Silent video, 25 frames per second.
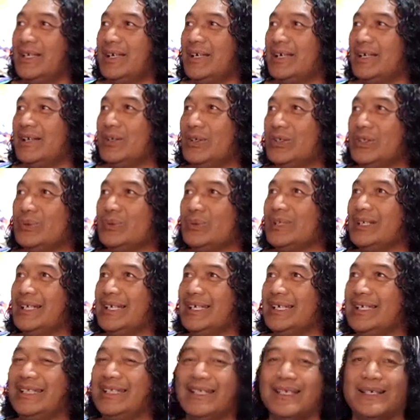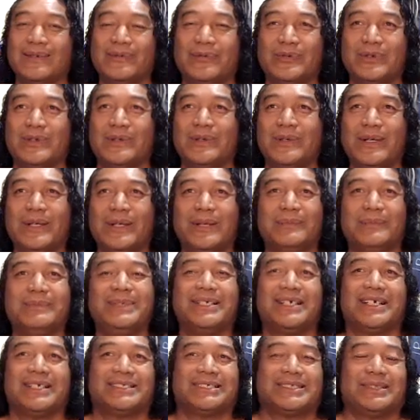How long you want to lay down for? Me,
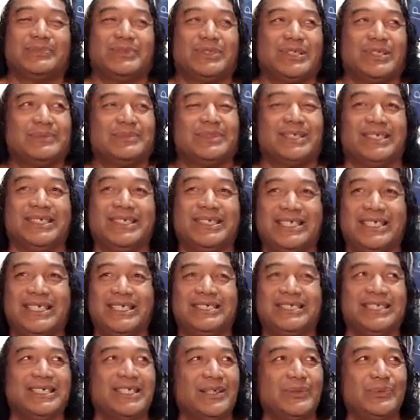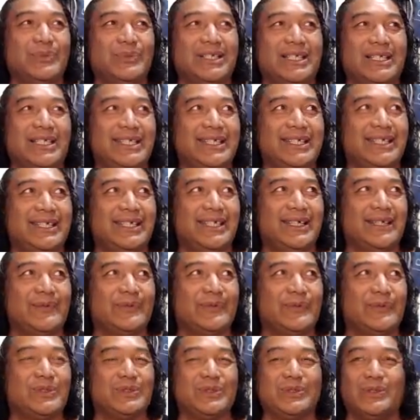sometimes I get itchy. I don't want to lay down
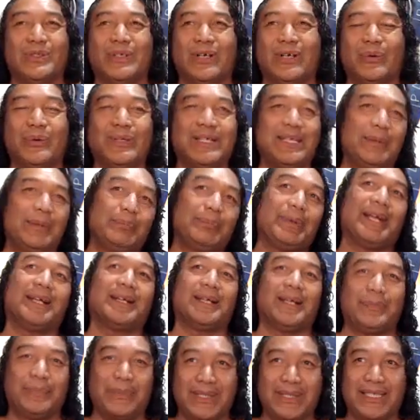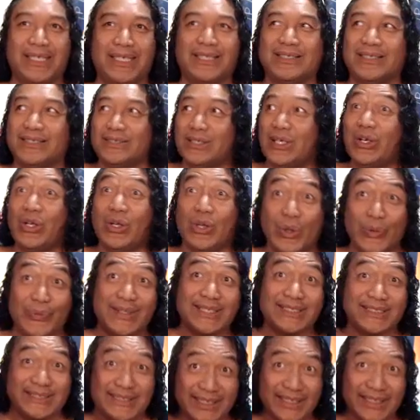for too long. I want to get back up again because I know
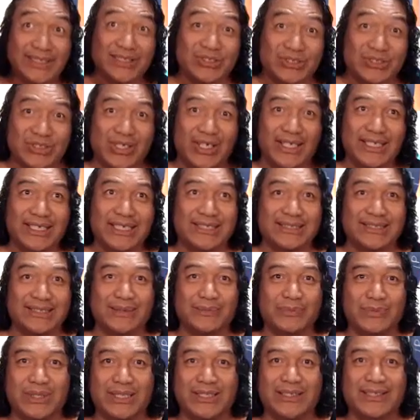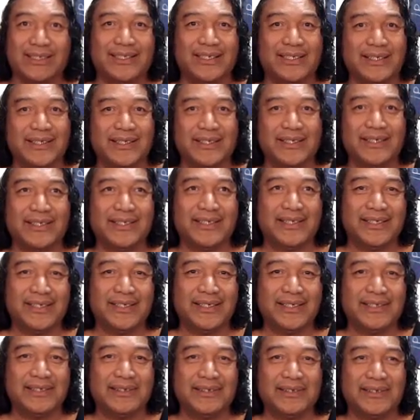the sun is shining somewhere.
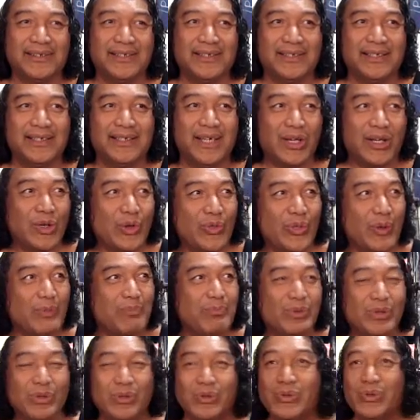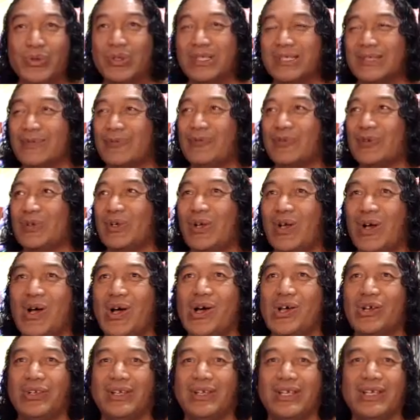I know the moon is full
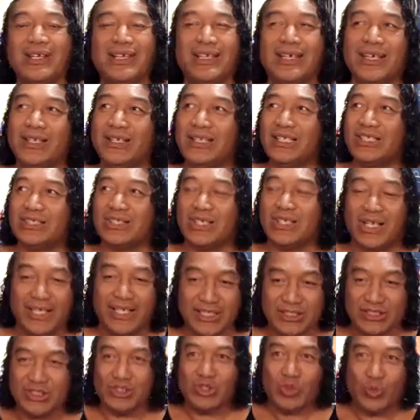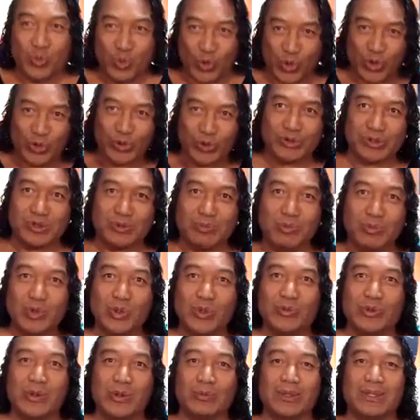on and the tides and the water is
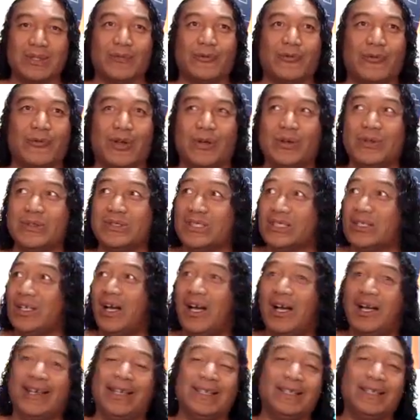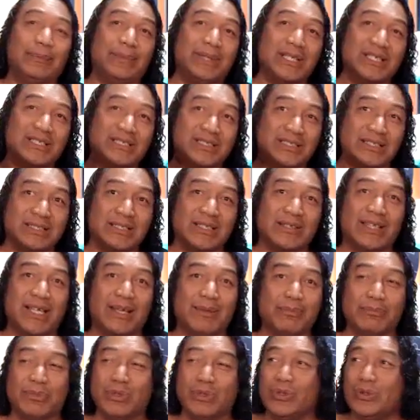moving with the flows at the higher dimensions of
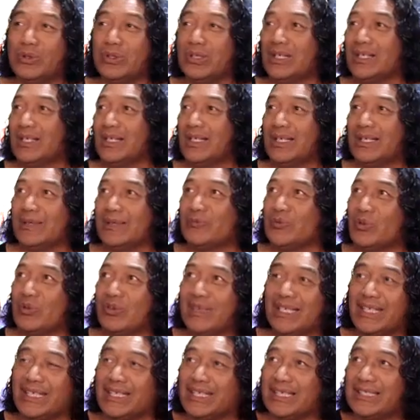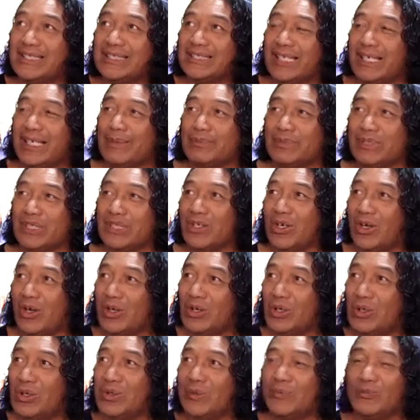that moon. If you think it's empty,
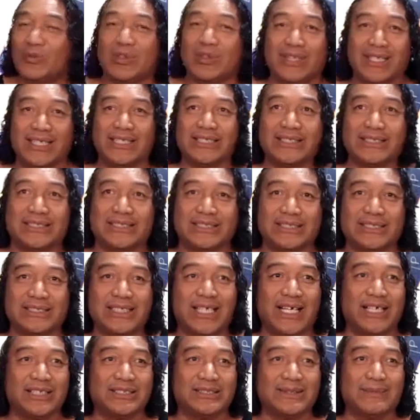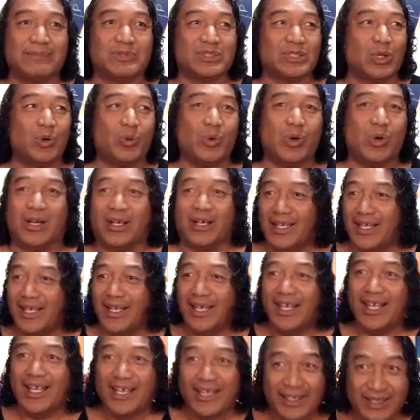hollow, if you think it's a starship, so what?
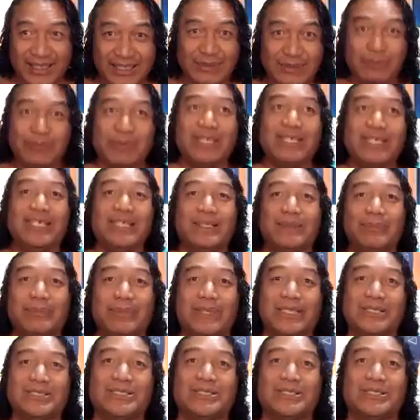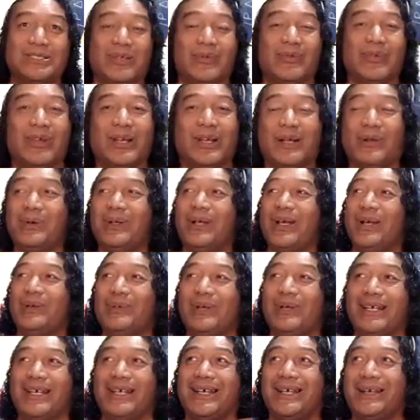There's many dimensions of it. I
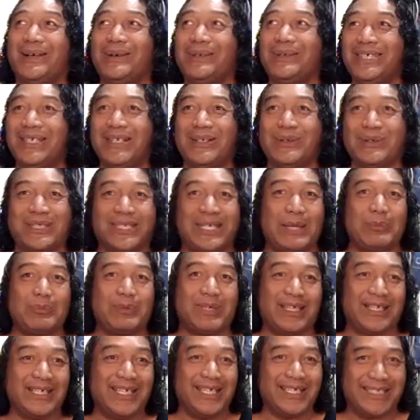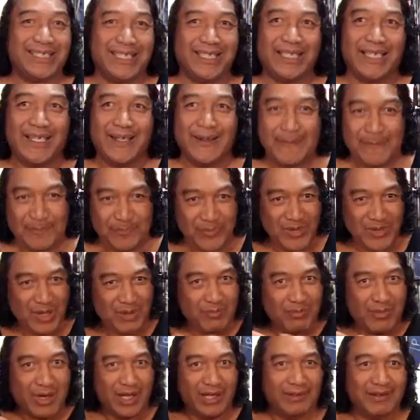want to, keep connecting. And
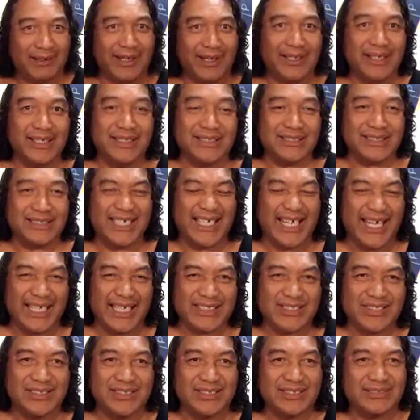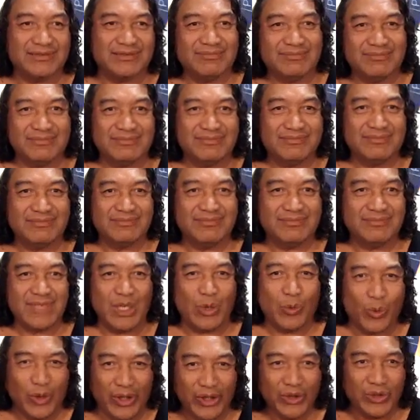my light is in action. I
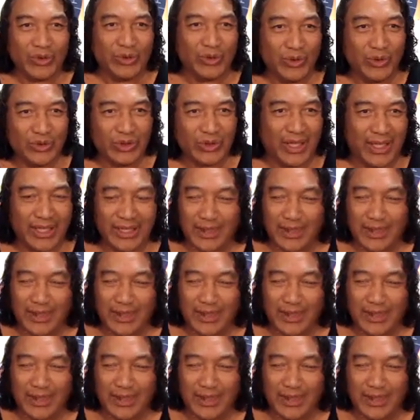want your light.